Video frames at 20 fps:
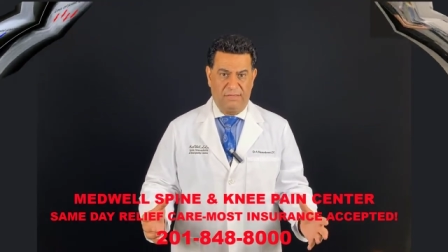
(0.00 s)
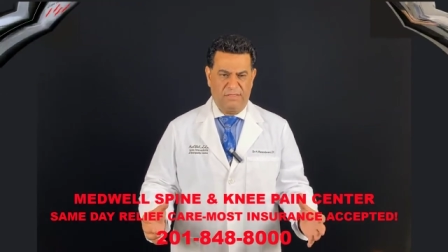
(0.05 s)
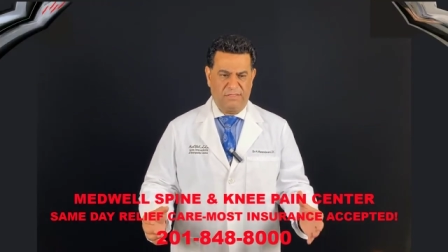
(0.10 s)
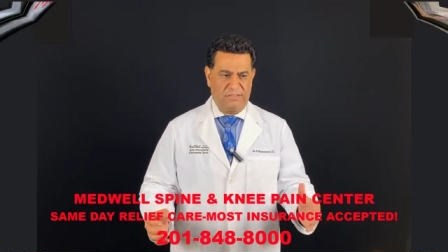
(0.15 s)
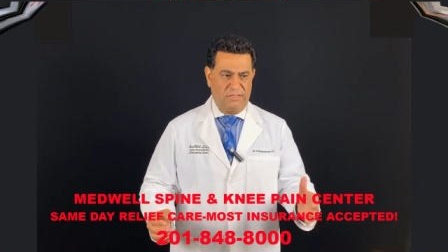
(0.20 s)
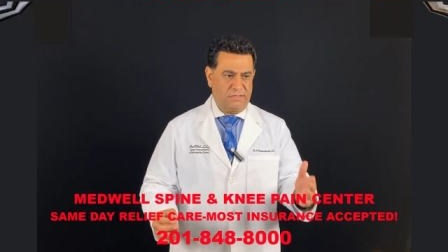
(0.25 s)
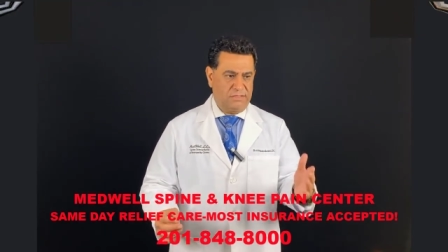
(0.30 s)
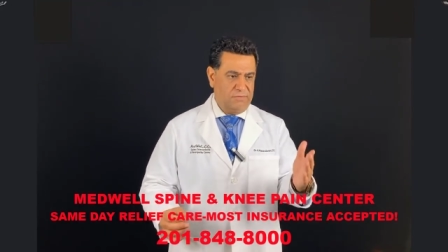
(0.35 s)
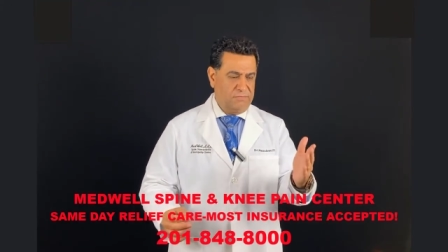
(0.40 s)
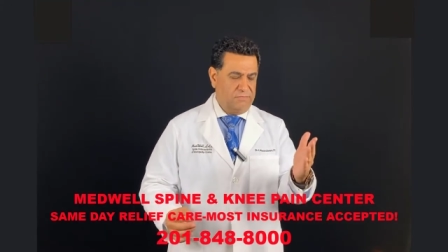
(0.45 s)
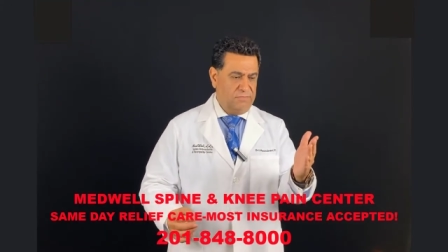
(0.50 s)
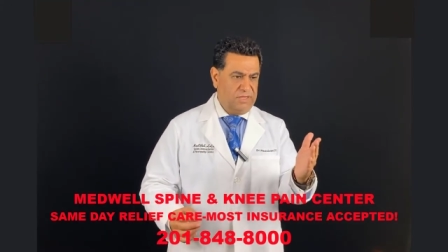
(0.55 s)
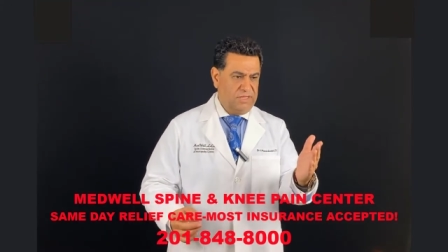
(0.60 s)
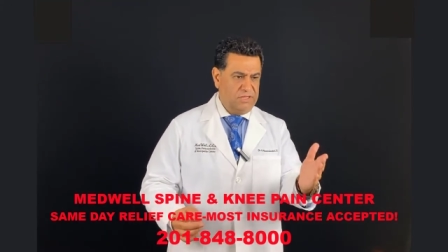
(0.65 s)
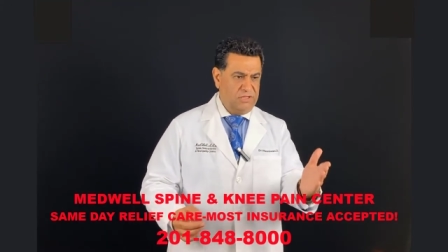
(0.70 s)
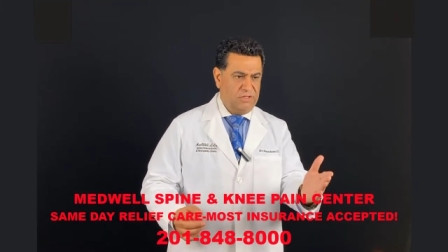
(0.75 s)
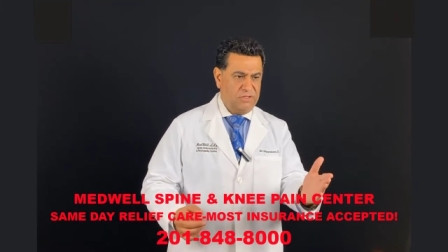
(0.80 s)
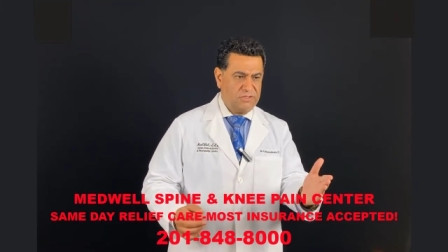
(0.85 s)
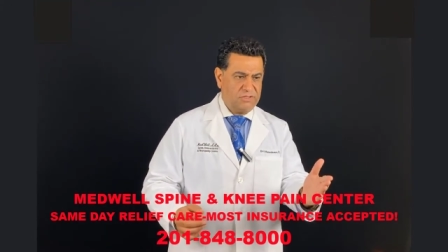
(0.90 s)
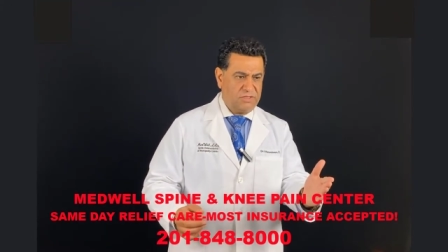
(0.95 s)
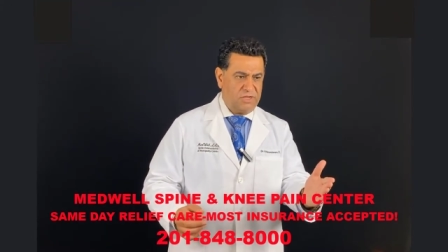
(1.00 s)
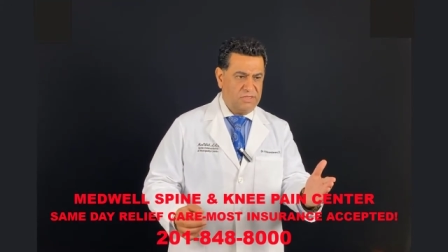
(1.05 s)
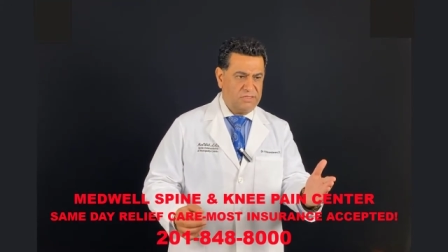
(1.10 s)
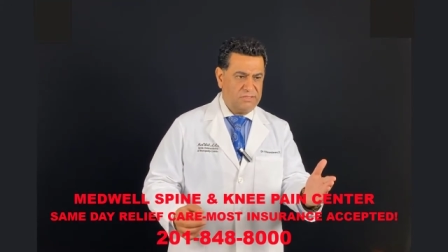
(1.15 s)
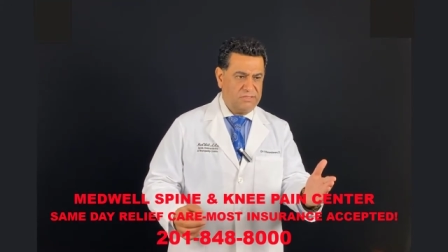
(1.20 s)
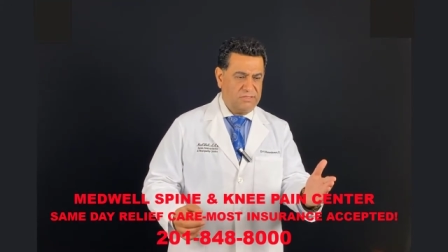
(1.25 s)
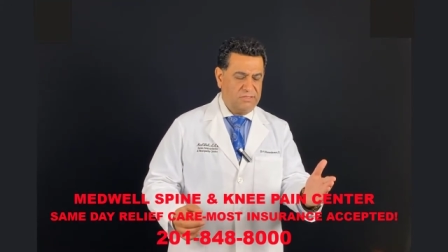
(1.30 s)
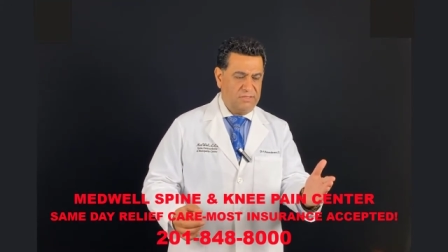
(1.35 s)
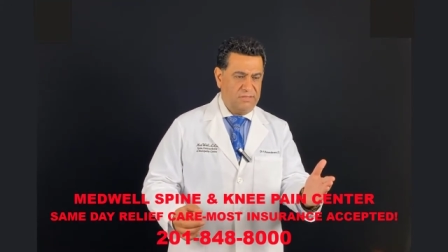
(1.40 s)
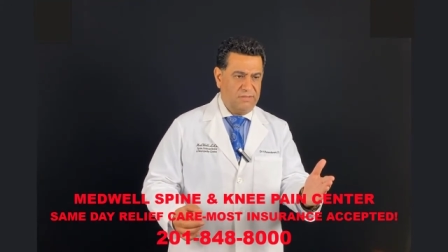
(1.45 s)
Is it the medial side
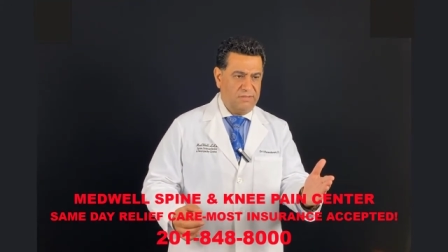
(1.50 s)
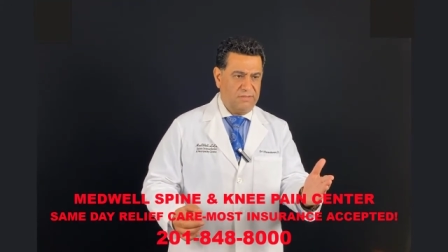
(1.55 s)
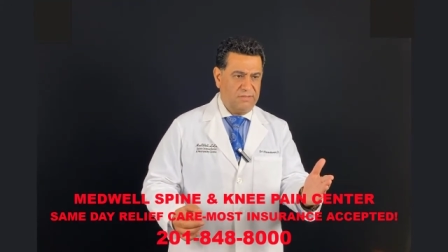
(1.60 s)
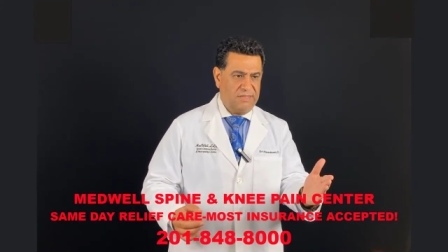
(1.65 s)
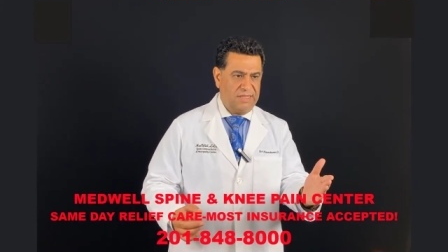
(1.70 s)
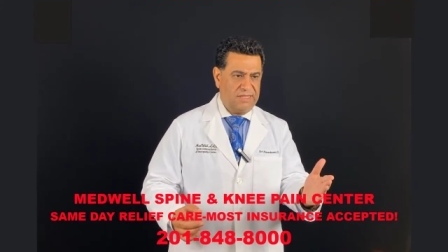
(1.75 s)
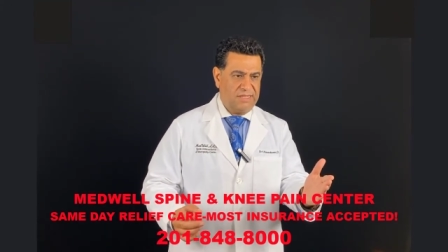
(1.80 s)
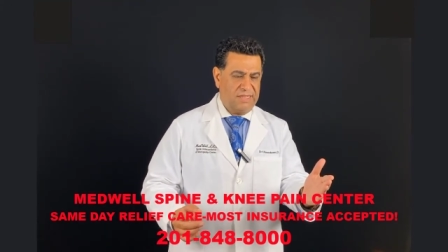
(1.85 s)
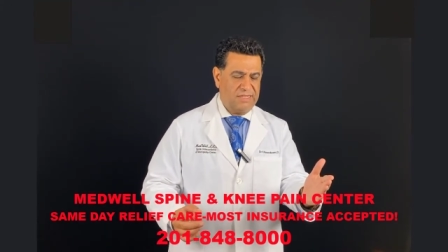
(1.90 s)
that